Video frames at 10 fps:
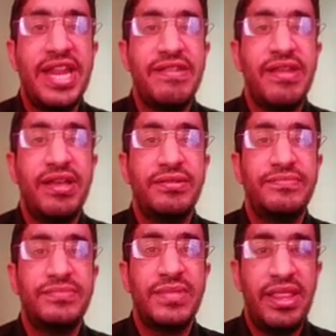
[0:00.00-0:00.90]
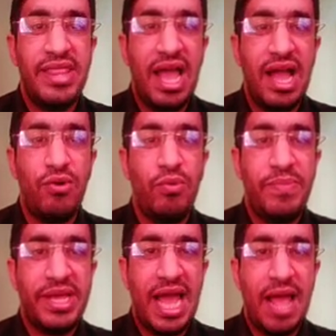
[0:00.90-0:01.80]
Now becomes
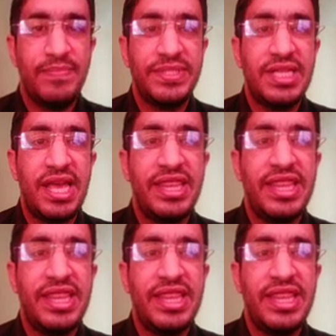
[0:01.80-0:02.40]
then.